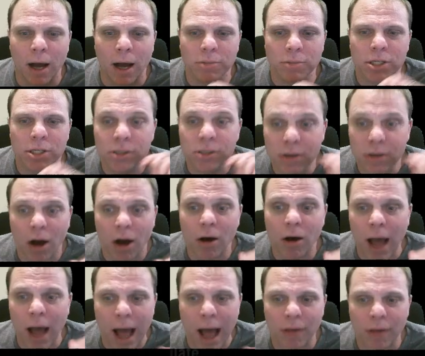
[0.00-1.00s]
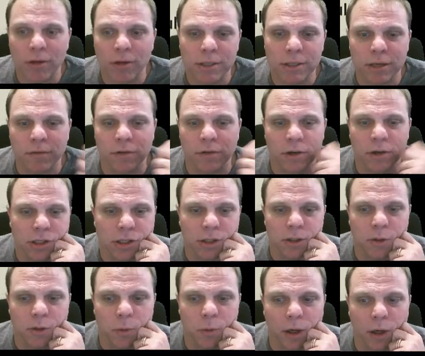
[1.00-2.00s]
Just know how those
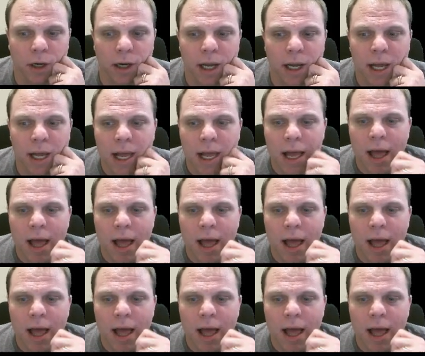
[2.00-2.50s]
conversions work.